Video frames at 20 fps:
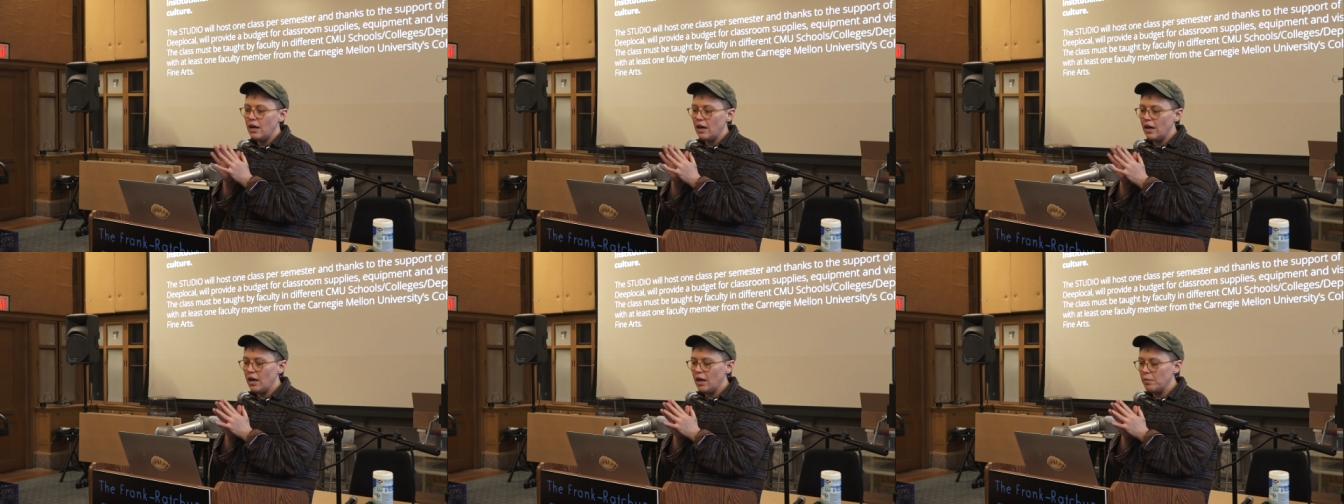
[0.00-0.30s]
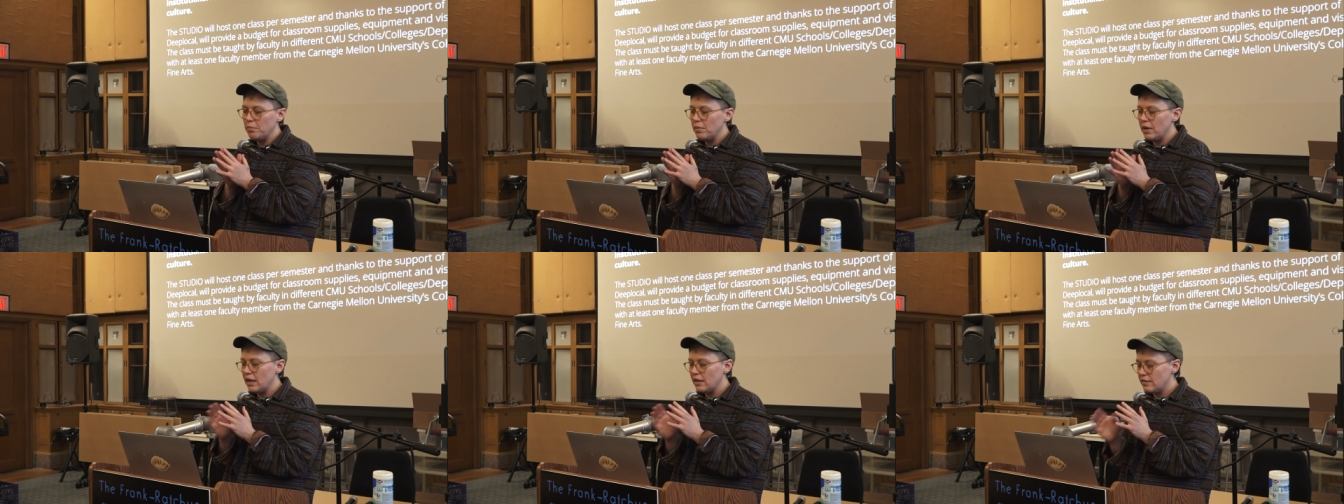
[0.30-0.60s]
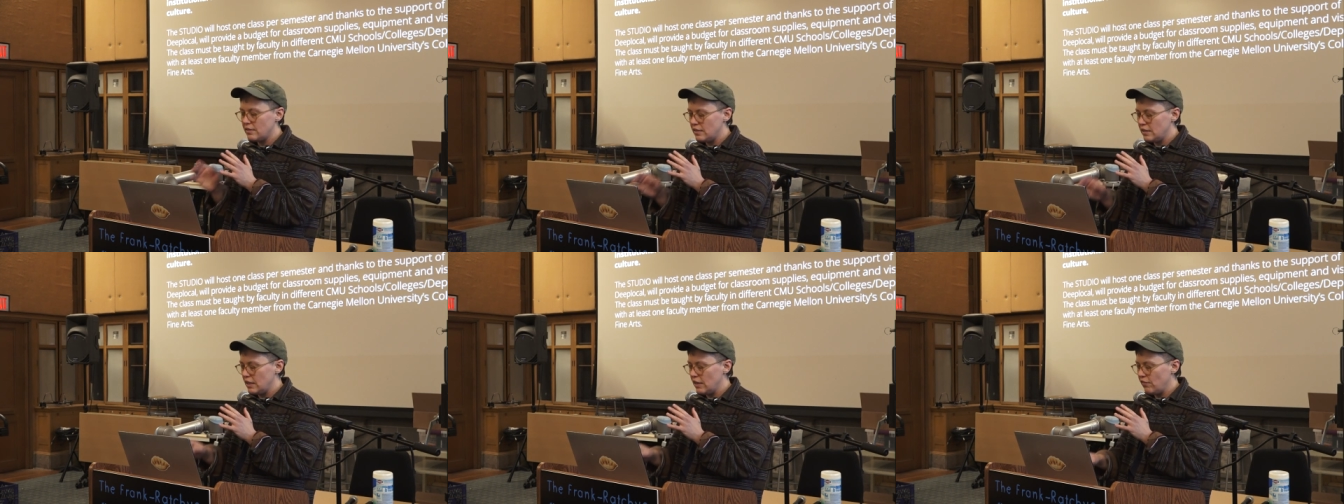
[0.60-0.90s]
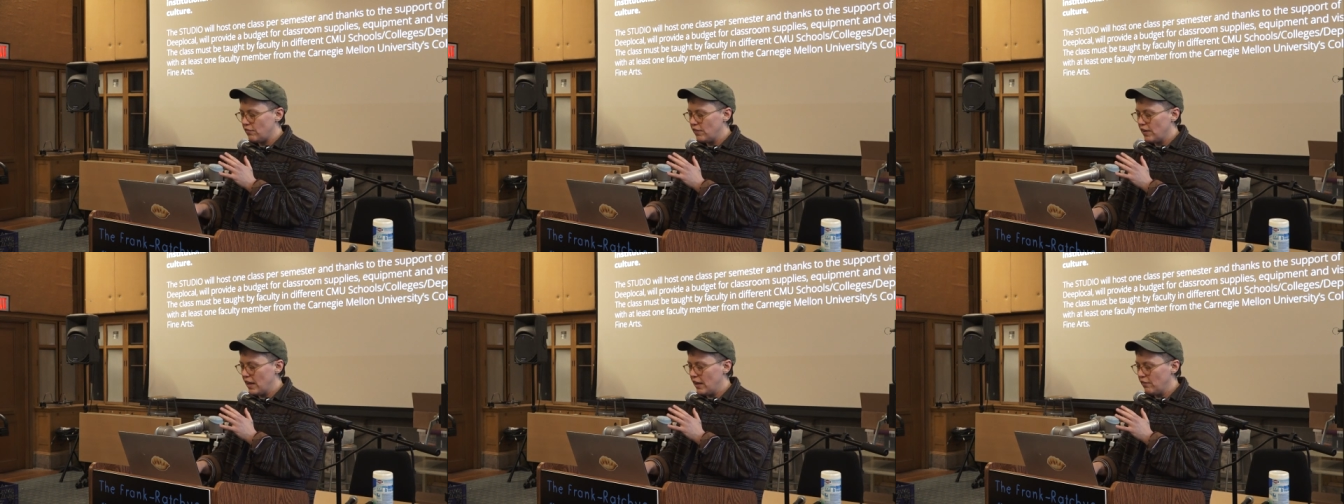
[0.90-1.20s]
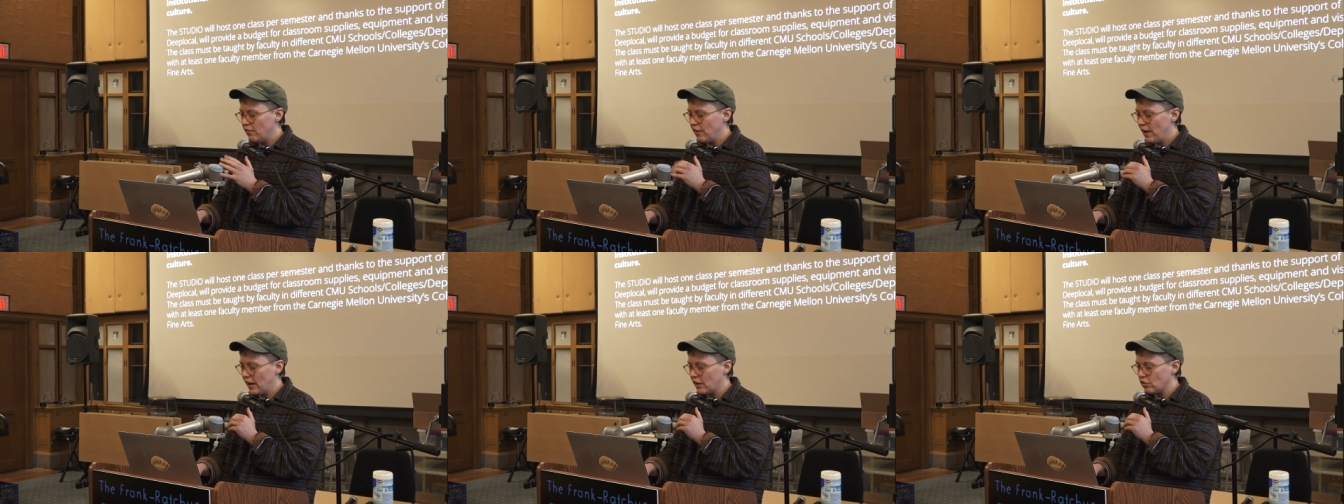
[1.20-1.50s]
a
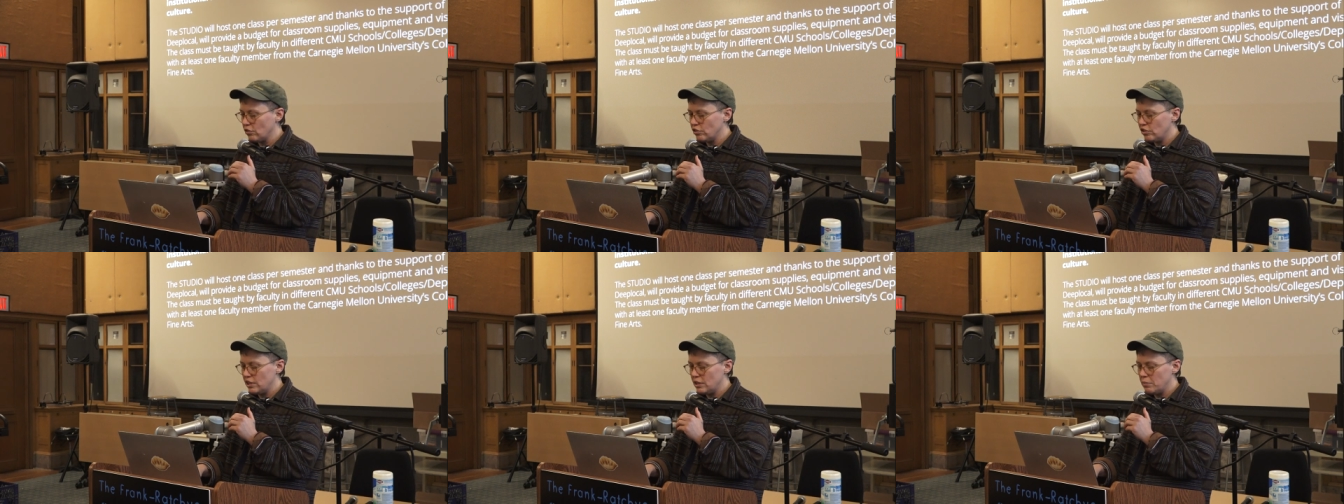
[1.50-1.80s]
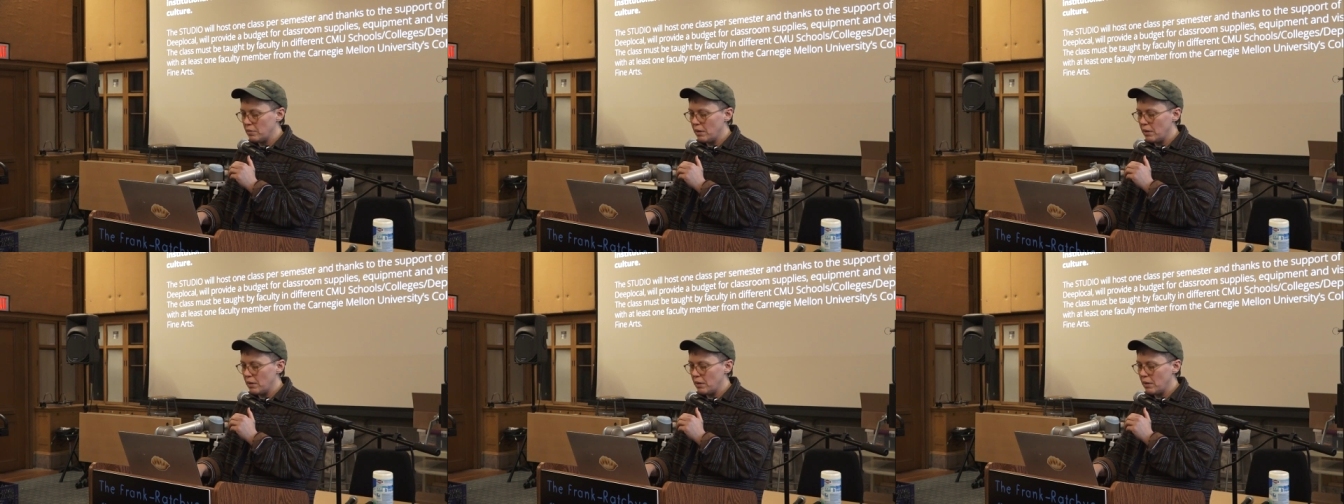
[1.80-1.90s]
CFA faculty